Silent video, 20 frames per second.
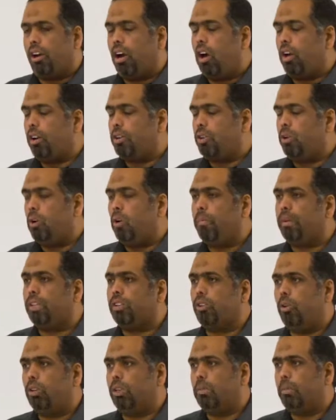are no
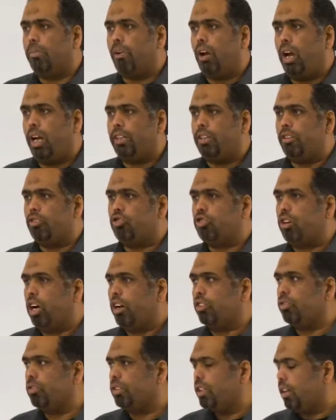petroleum brine
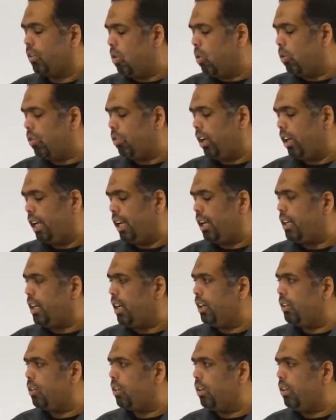discharged in the coastal
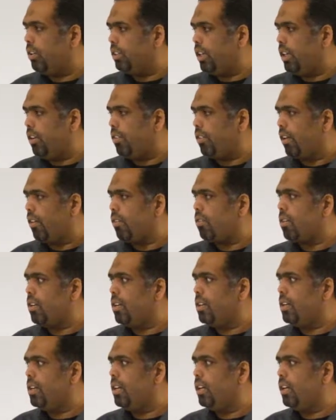area in Texas.